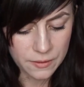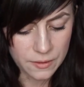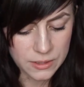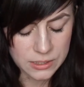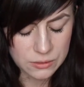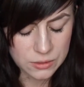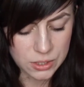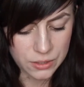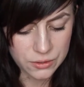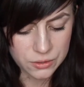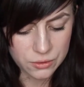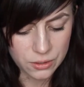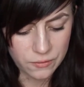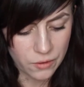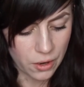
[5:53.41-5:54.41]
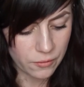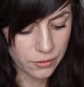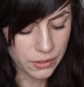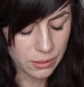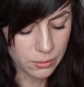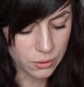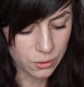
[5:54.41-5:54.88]
that this was not the sort of
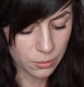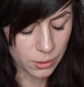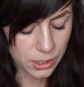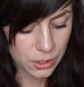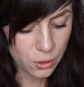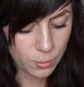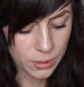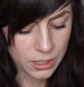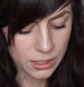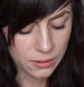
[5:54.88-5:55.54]
novel they would normally open.